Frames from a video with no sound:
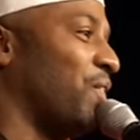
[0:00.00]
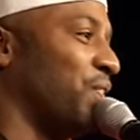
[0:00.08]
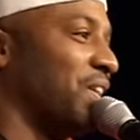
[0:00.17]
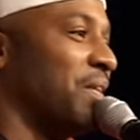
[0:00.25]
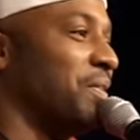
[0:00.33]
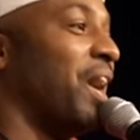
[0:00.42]
for
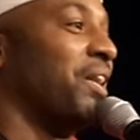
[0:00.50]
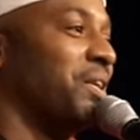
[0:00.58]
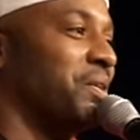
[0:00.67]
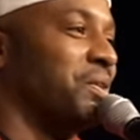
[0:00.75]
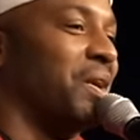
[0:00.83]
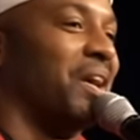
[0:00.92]
coming. Y'all know
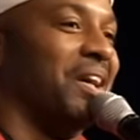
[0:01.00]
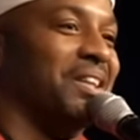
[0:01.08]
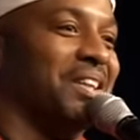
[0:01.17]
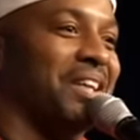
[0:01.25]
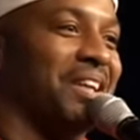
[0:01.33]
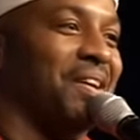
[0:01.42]
who y'all are.
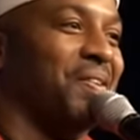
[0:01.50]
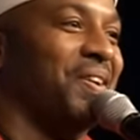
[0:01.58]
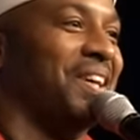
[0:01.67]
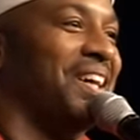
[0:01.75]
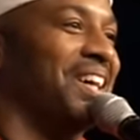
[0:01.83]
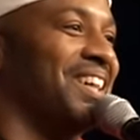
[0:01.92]
Thank y'all
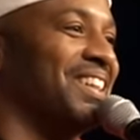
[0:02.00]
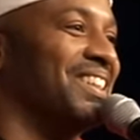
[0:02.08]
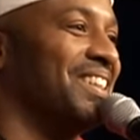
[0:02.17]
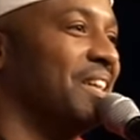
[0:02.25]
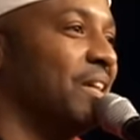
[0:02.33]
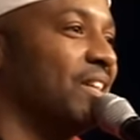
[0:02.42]
for, uh,
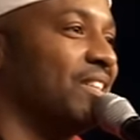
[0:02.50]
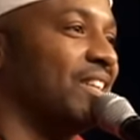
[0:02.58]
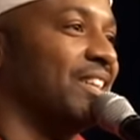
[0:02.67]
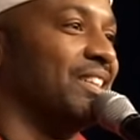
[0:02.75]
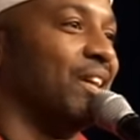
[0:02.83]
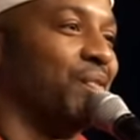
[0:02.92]

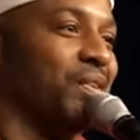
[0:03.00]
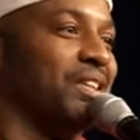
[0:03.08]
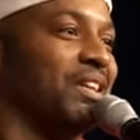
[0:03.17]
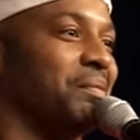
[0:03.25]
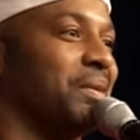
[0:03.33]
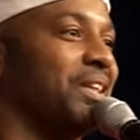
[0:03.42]
thank y'all for
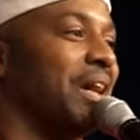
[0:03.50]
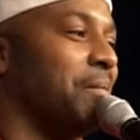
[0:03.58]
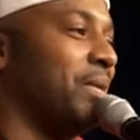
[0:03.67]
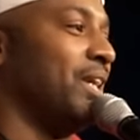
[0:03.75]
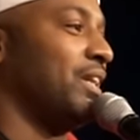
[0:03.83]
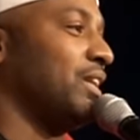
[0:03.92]
coming. I
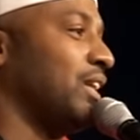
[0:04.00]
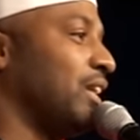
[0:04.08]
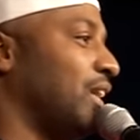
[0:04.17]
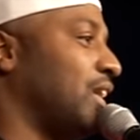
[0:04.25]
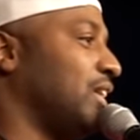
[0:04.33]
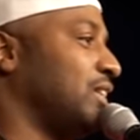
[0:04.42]
mean, the
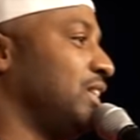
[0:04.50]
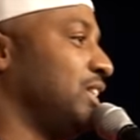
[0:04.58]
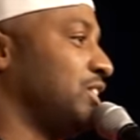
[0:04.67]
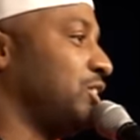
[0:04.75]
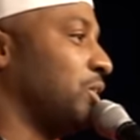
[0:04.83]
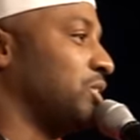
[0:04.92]
uh,
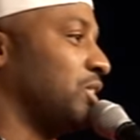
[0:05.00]
these jokes are